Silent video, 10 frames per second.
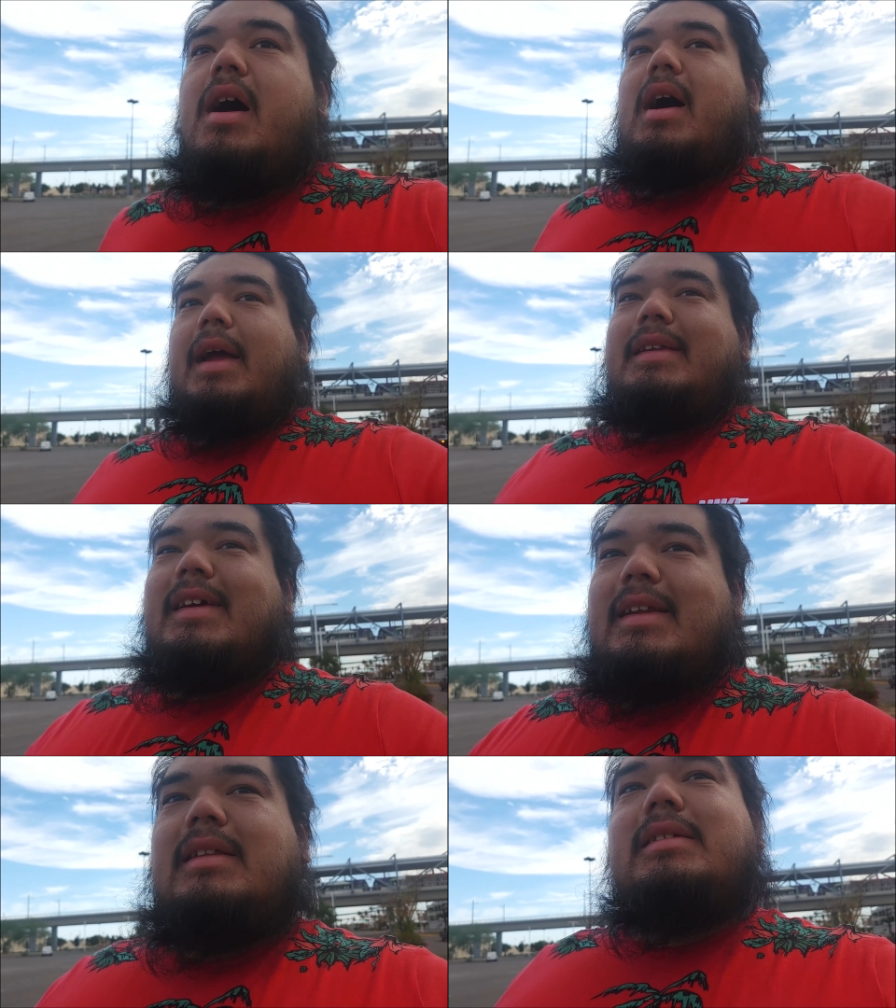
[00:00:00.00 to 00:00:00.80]
I
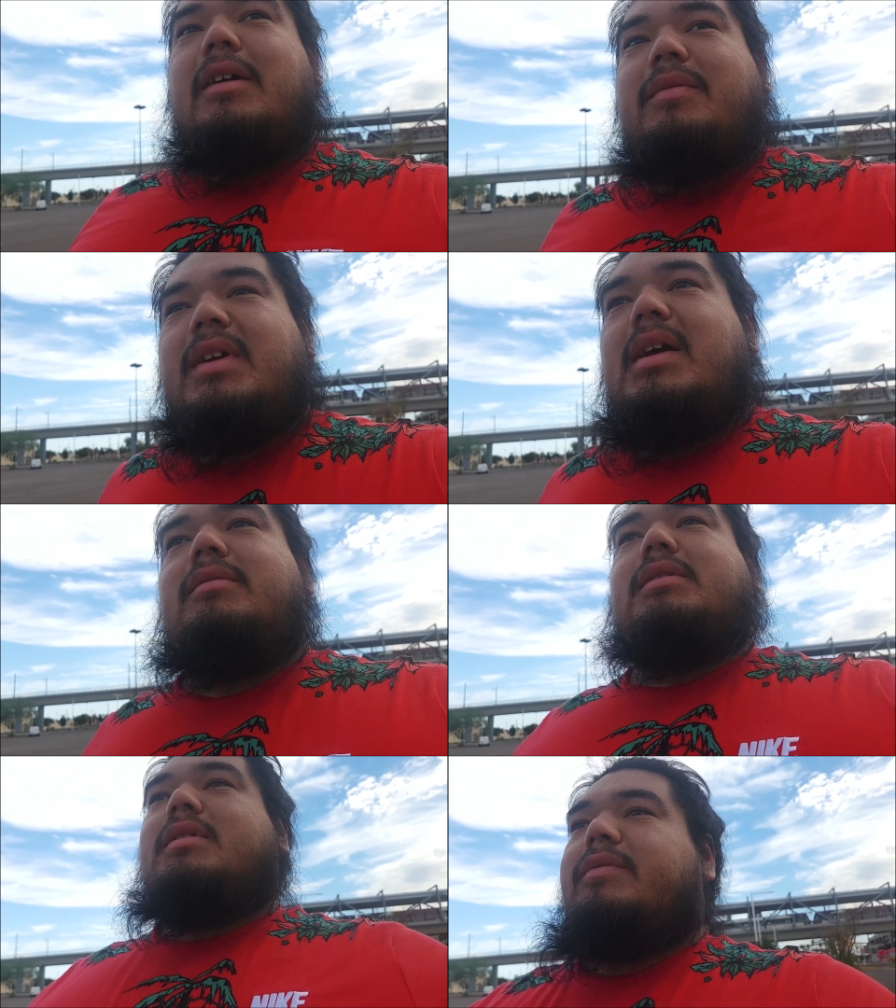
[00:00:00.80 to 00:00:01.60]
did tell V I
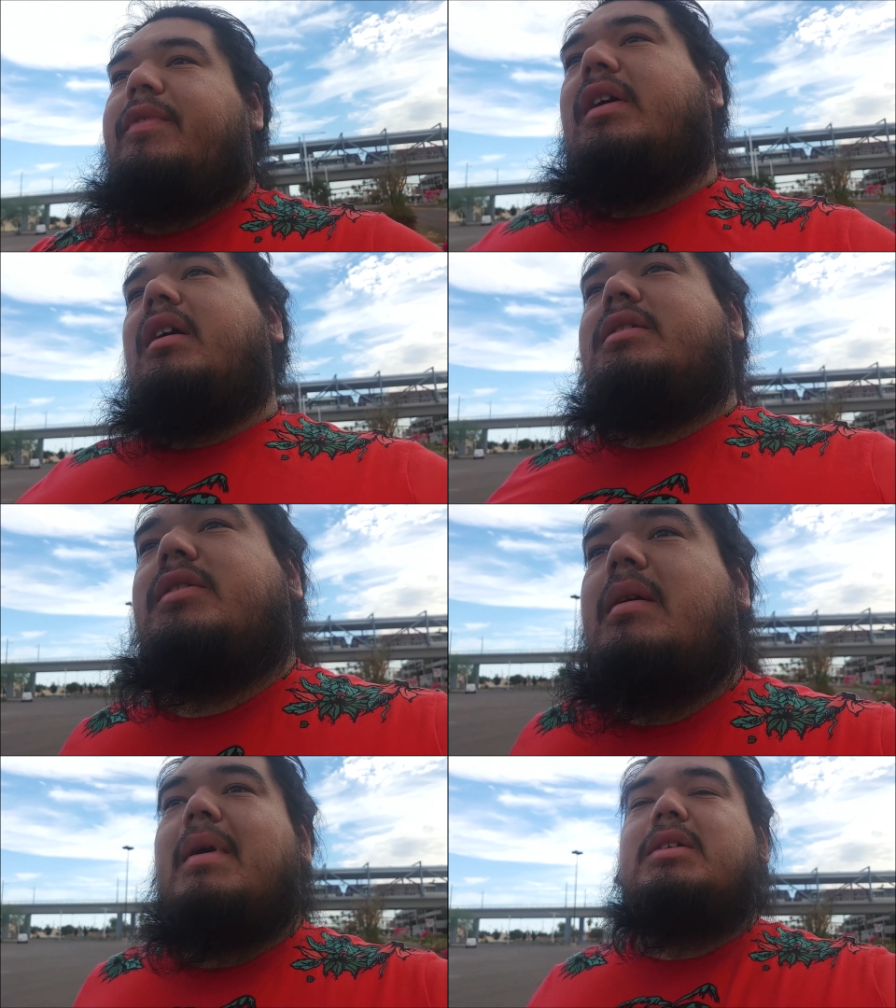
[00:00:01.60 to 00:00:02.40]
was gonna vlog, so
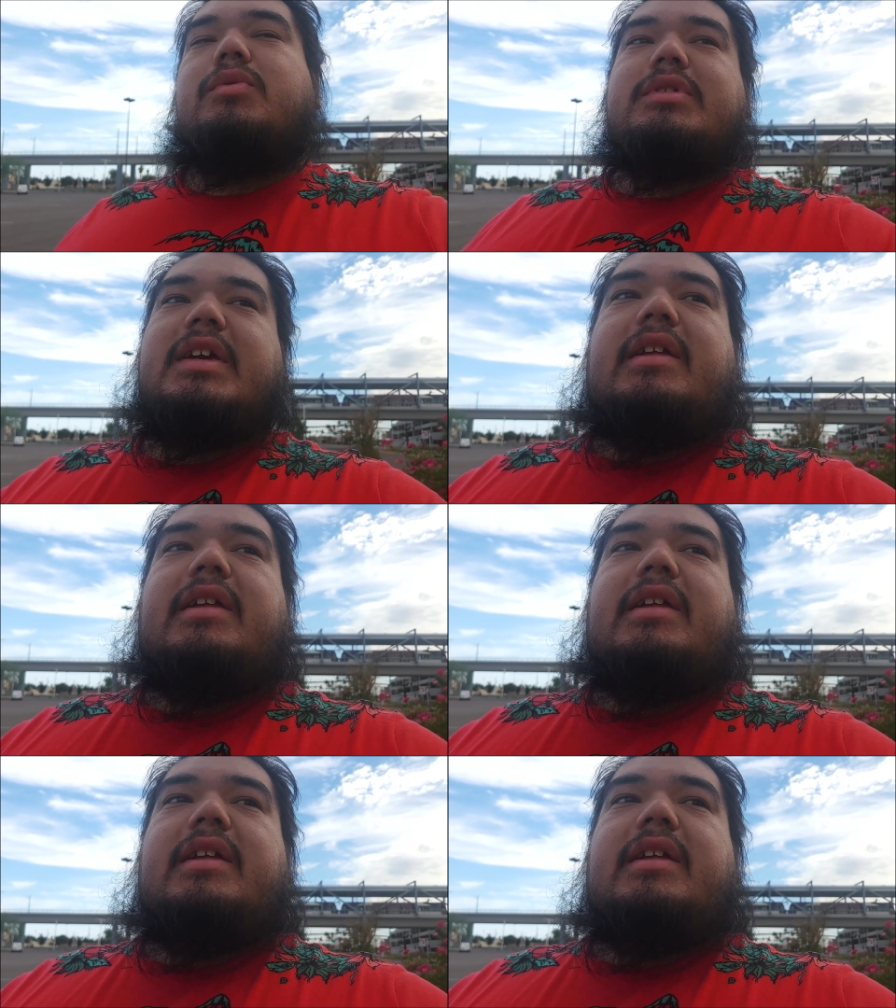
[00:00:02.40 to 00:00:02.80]
I might as well take